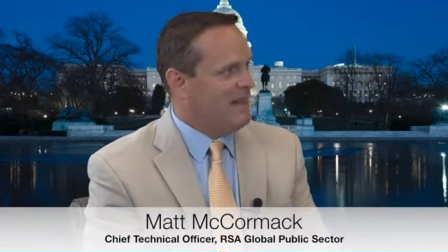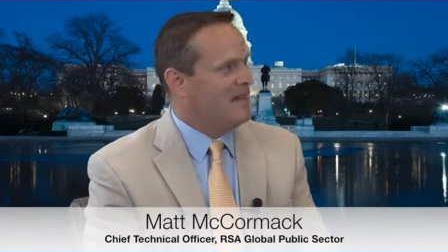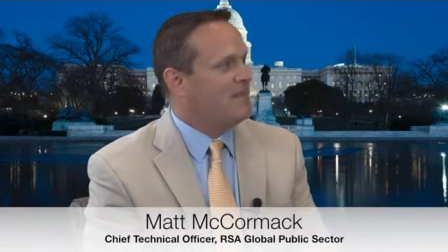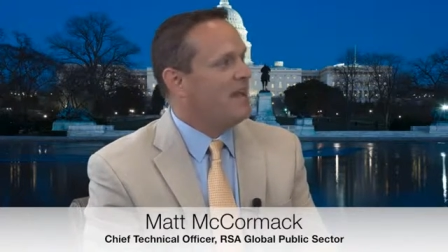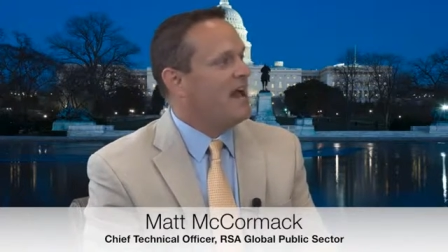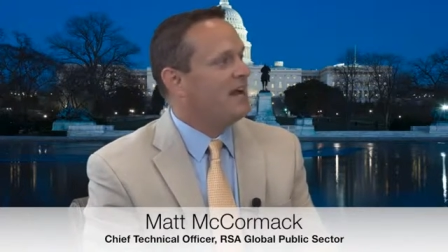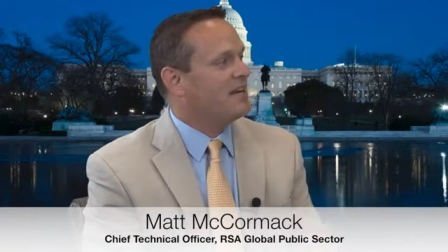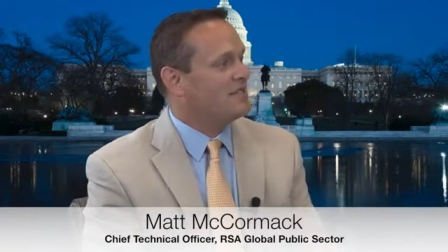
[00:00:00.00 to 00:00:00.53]

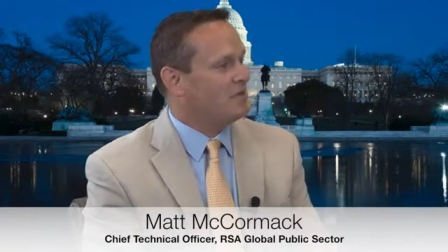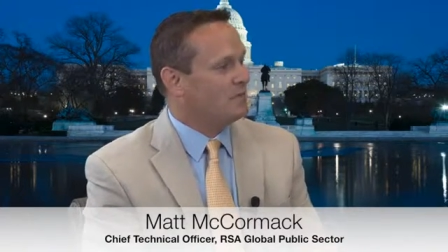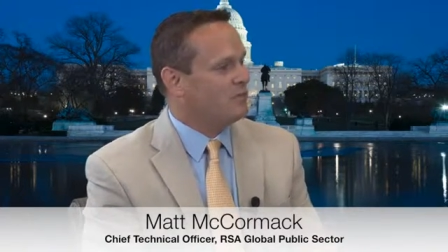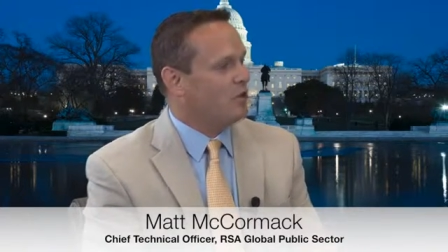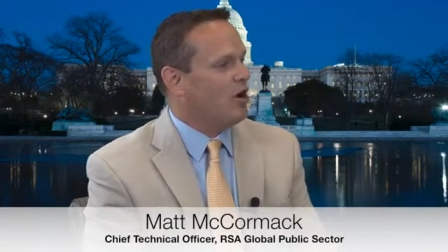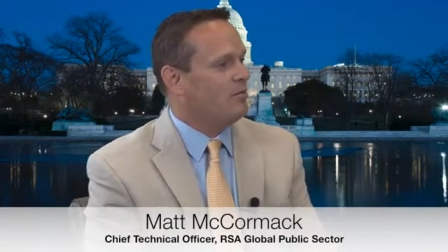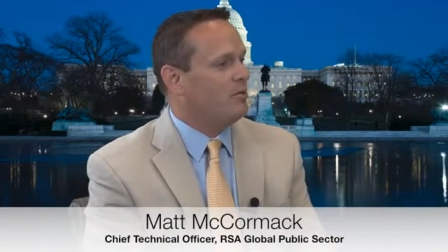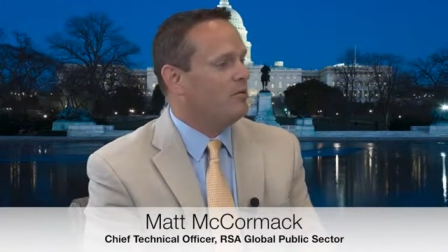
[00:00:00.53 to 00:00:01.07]
and that is a
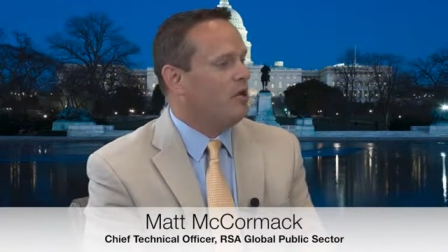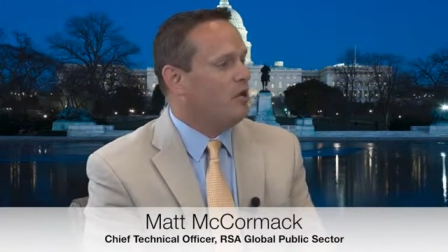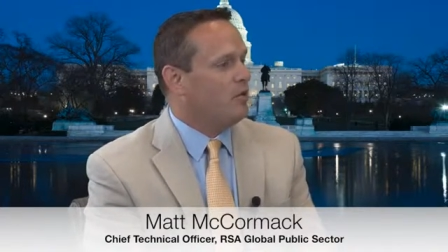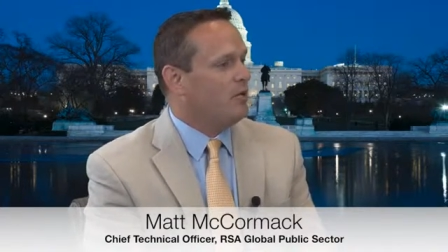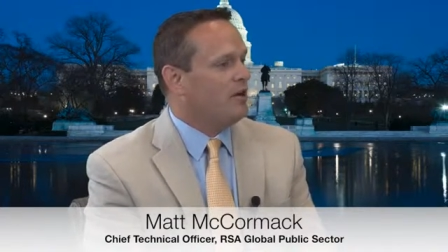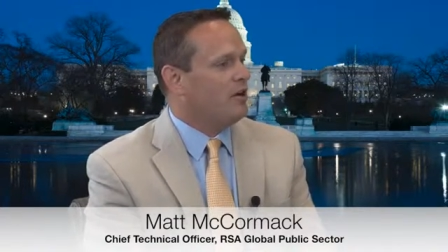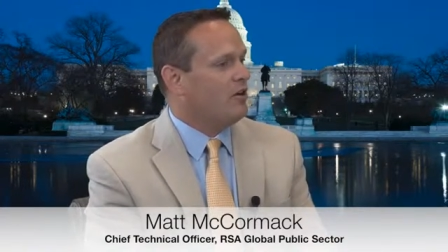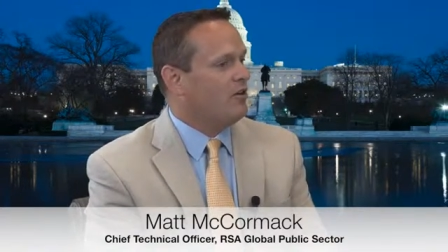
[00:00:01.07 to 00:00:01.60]
problem.
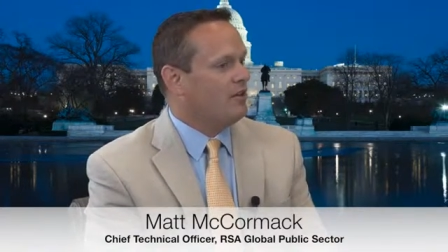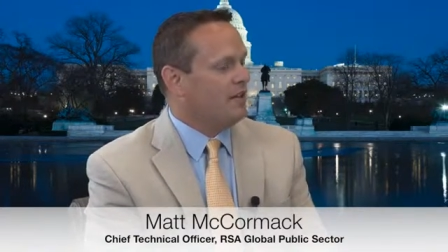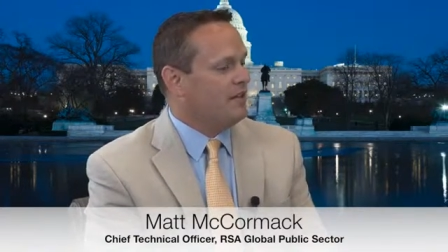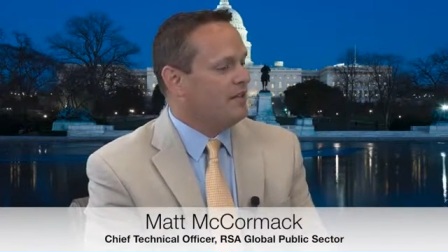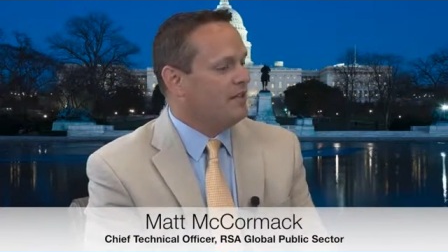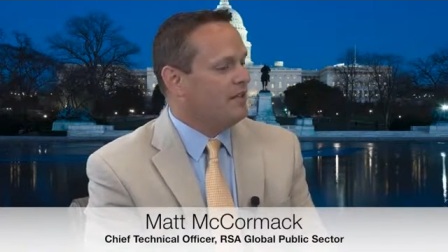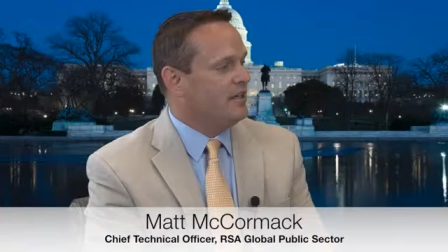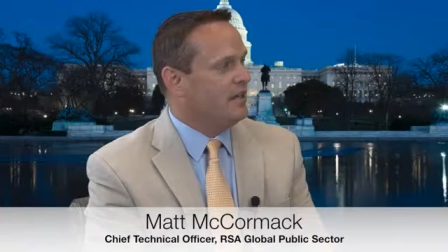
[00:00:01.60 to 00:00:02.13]
We call it
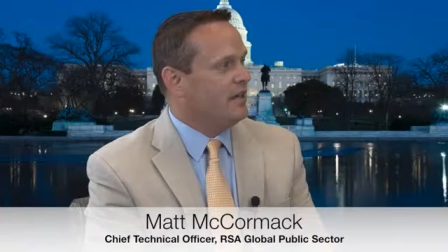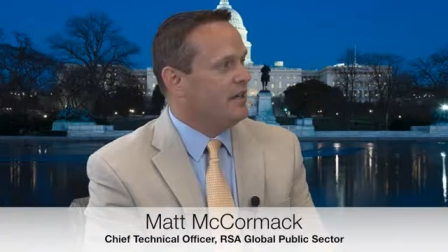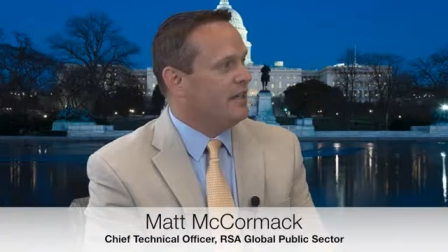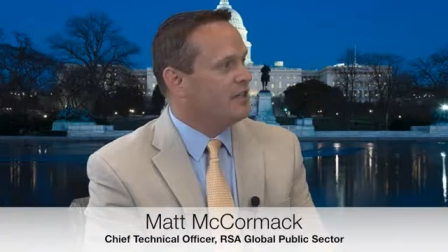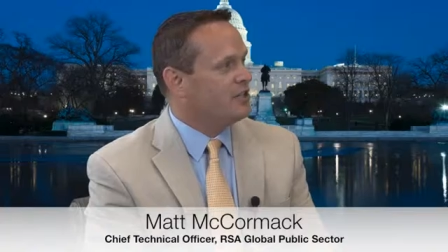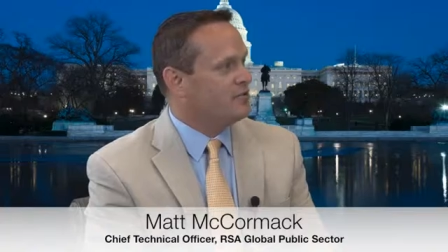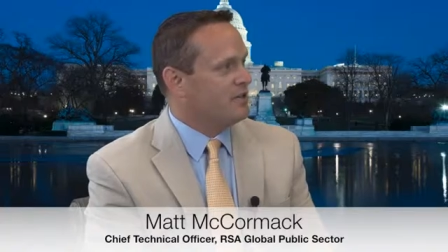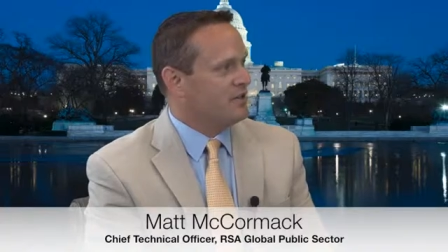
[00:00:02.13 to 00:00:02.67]
in the uh,
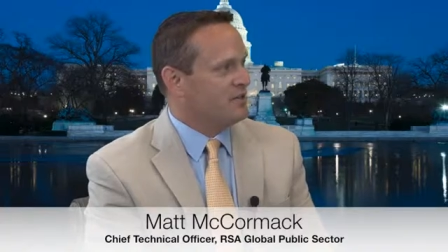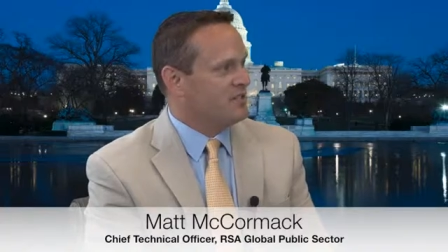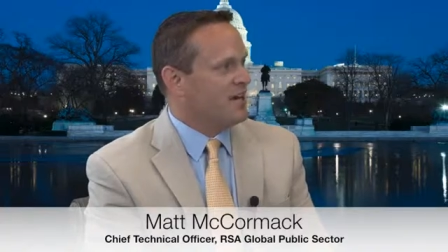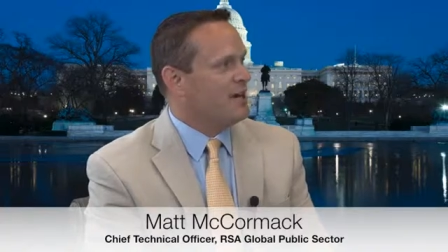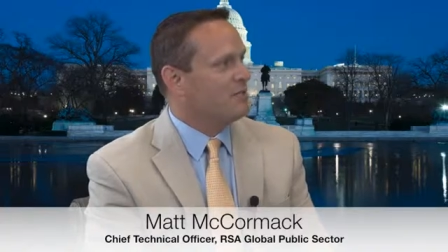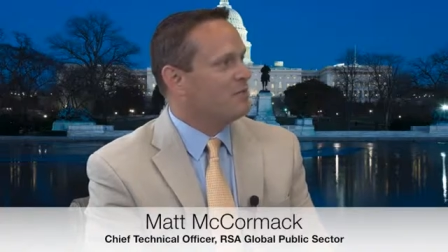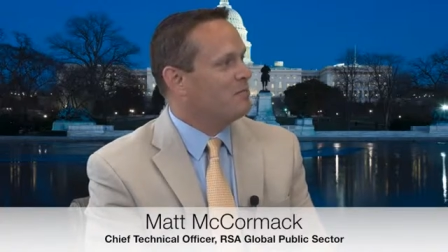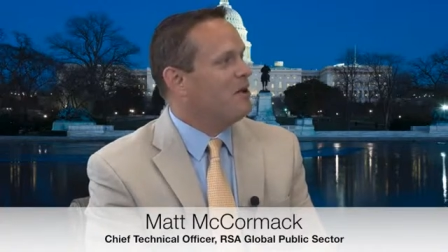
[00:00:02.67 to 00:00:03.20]
industry the
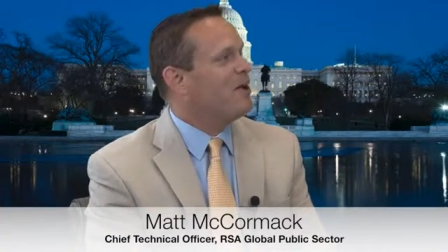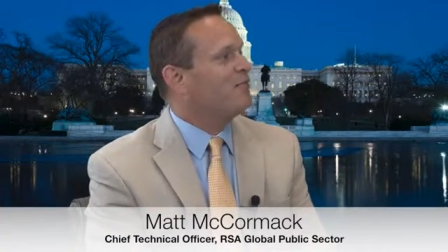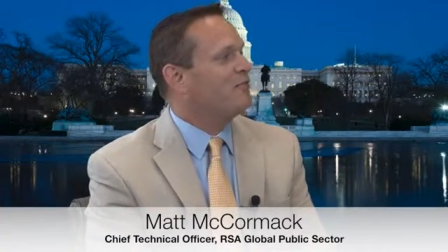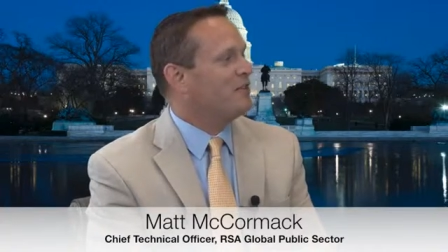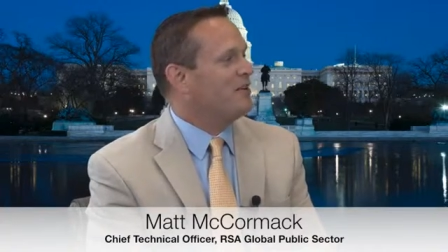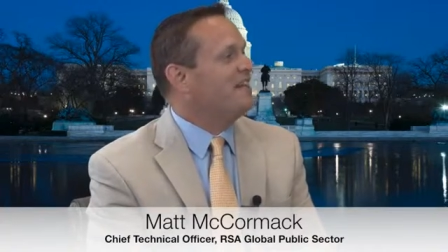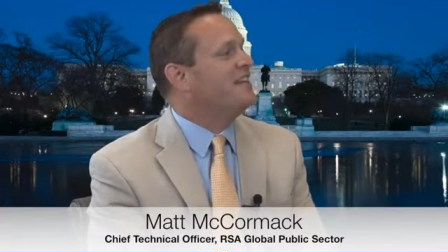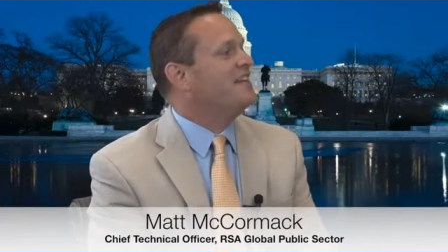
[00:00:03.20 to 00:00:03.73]
cyber
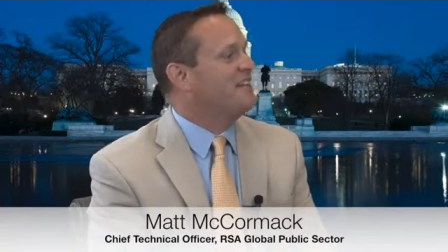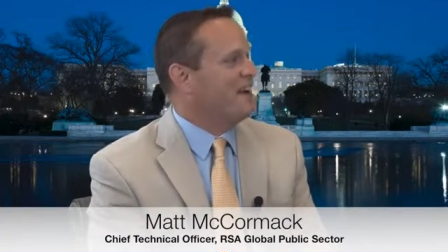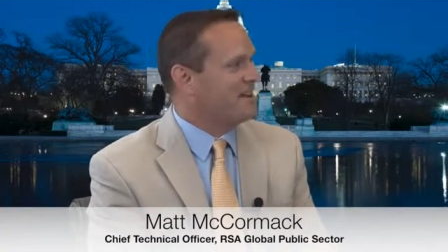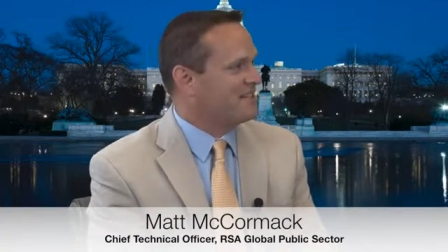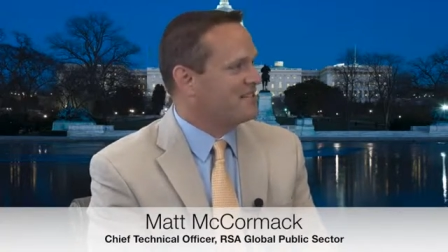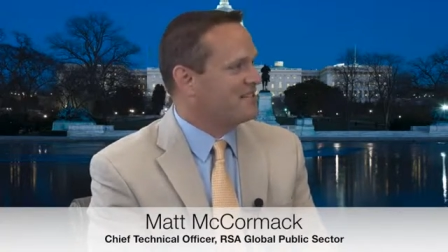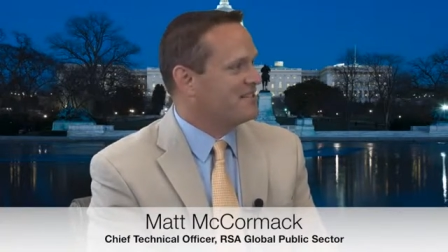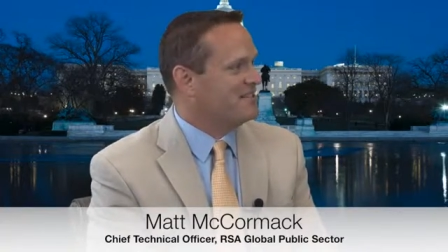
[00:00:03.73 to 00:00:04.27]
poverty
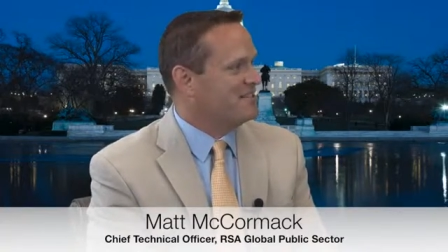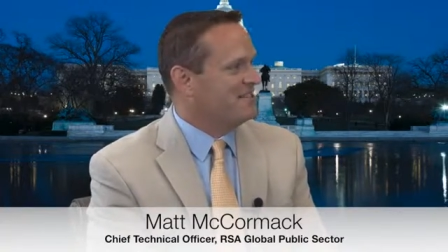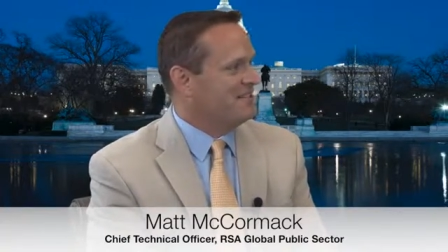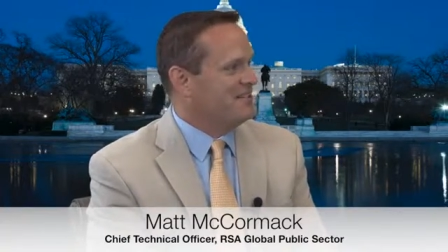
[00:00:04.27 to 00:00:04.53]
index.